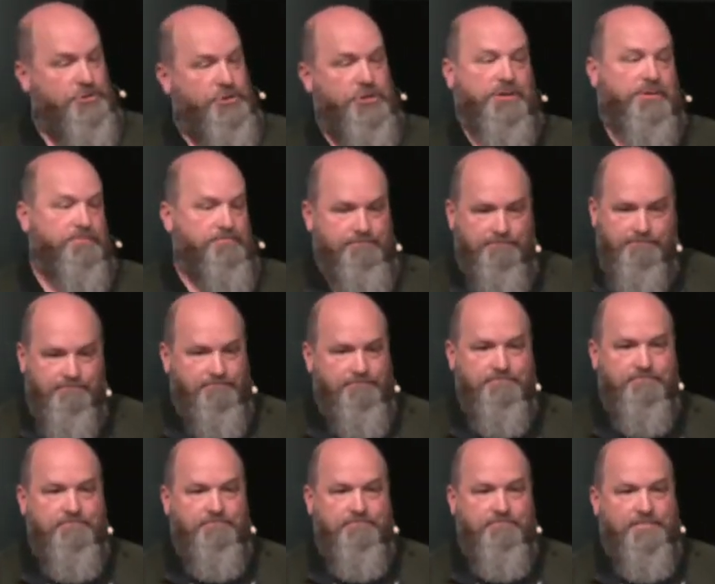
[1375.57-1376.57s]
she
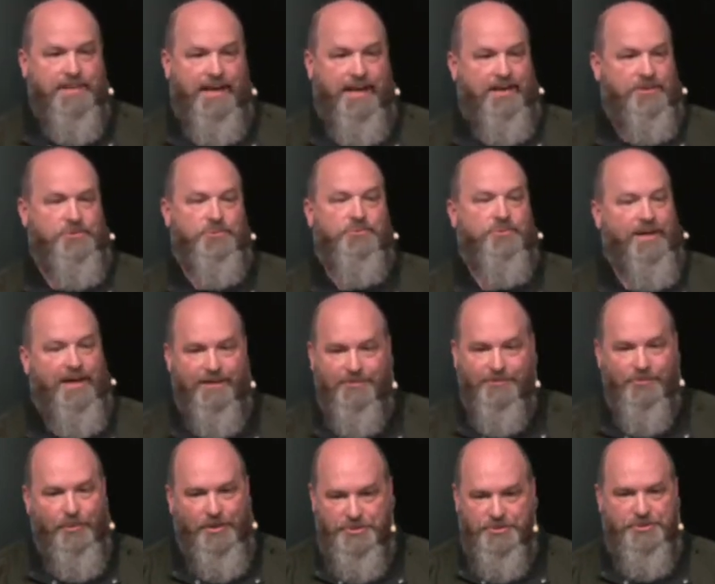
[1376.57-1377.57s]
had answered that
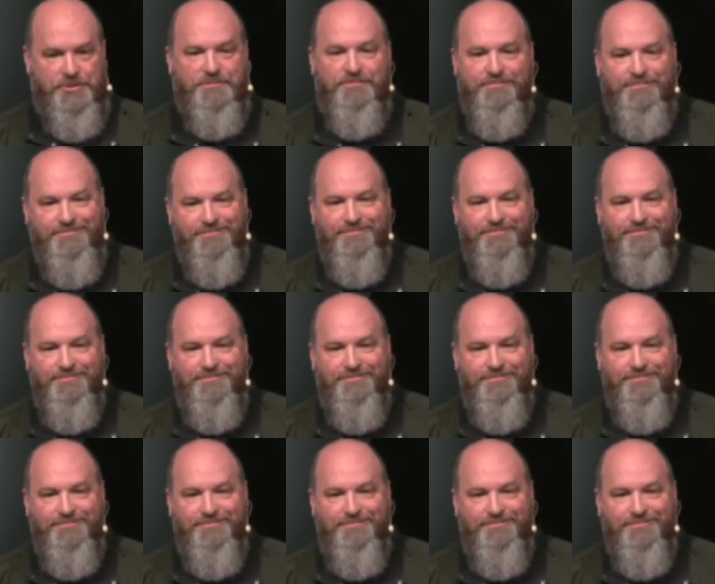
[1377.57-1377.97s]
question